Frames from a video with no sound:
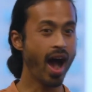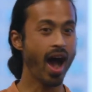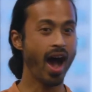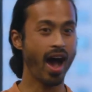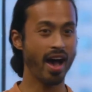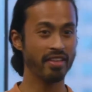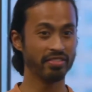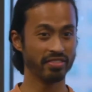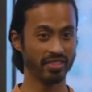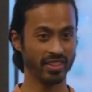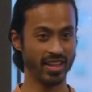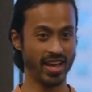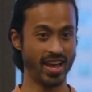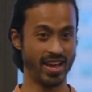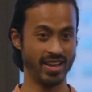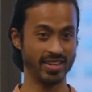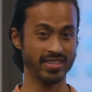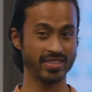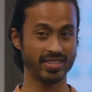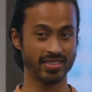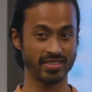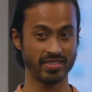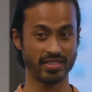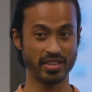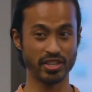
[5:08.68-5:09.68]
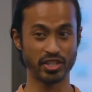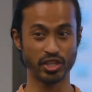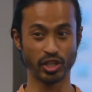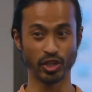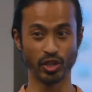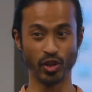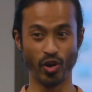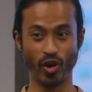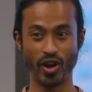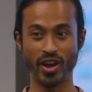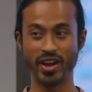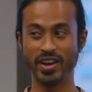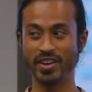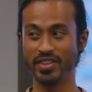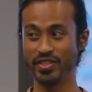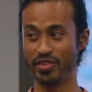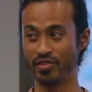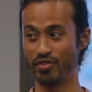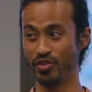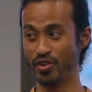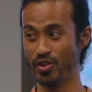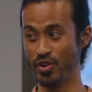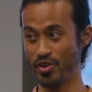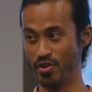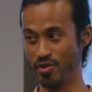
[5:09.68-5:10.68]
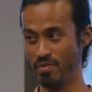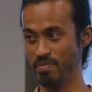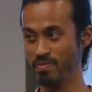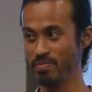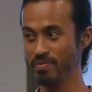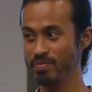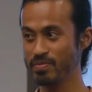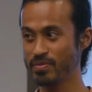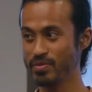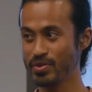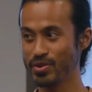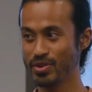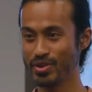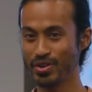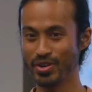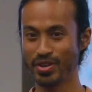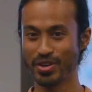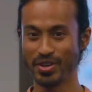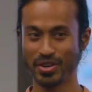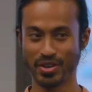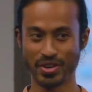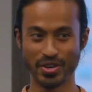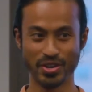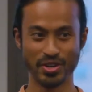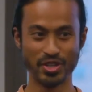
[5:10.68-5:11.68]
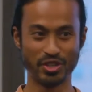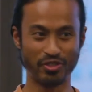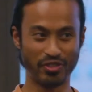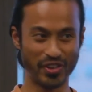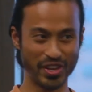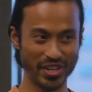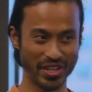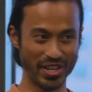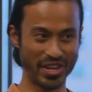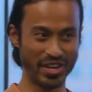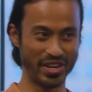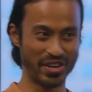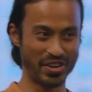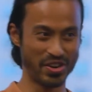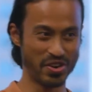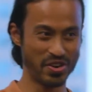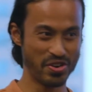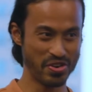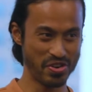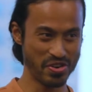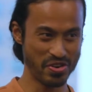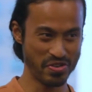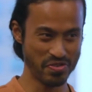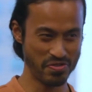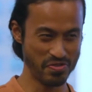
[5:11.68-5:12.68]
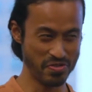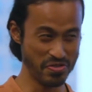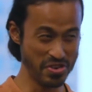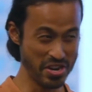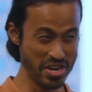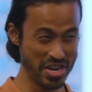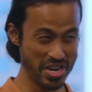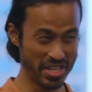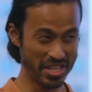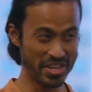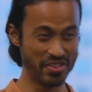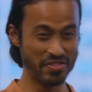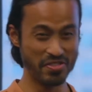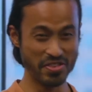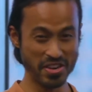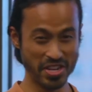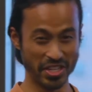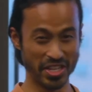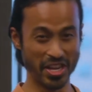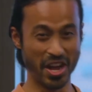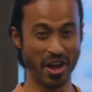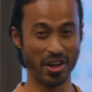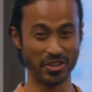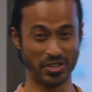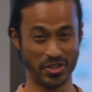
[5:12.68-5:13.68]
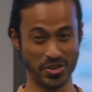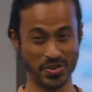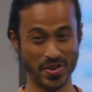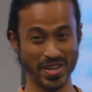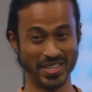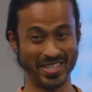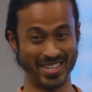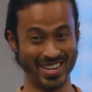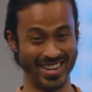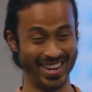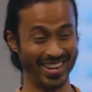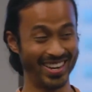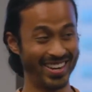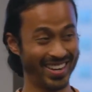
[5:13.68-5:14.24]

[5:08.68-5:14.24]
unless there's a lawyer in the room who's feeling really, really altruistic.